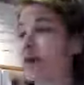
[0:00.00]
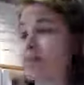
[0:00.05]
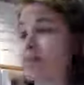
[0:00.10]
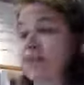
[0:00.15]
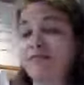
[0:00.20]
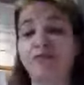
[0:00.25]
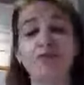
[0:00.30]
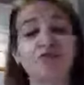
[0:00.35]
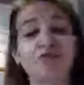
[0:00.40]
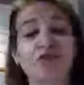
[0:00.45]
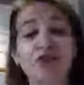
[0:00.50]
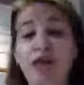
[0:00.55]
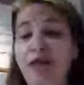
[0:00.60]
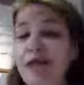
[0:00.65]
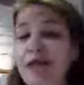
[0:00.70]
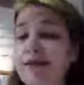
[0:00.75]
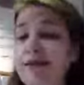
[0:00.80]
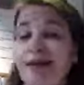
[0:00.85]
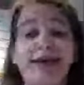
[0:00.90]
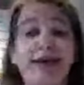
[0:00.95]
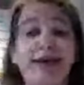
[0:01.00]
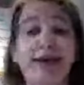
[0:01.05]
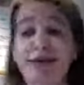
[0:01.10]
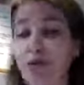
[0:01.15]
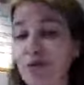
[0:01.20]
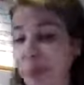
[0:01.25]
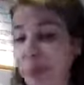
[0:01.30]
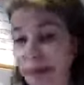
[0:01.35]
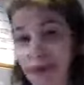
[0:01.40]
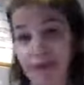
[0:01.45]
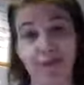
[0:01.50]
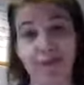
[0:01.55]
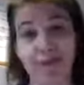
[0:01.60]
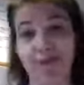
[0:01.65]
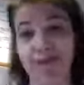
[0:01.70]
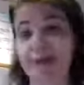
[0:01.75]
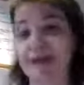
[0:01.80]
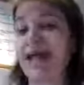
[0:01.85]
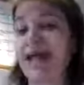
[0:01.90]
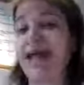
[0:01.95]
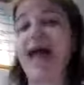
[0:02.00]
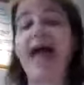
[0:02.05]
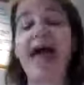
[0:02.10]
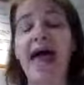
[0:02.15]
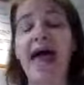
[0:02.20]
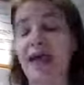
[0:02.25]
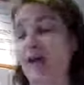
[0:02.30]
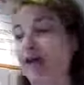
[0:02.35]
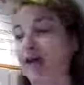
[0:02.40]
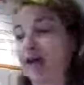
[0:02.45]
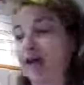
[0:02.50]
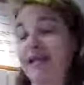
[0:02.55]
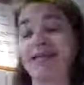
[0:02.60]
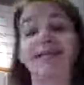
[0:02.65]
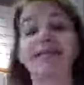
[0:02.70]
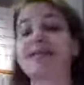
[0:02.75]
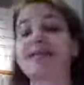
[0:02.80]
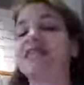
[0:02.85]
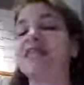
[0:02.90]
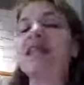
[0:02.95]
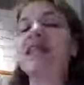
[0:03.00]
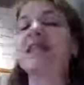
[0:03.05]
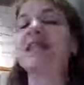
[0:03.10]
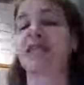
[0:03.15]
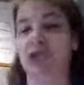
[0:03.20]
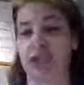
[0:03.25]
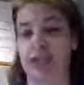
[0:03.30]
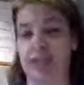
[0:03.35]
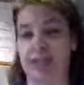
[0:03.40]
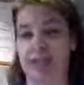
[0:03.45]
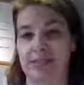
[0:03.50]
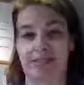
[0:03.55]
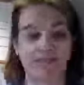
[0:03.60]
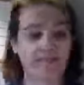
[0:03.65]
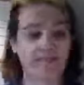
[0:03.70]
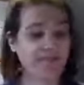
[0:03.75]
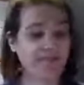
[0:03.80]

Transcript: Top of the food chain. I got no problem with it at all. It's delicious.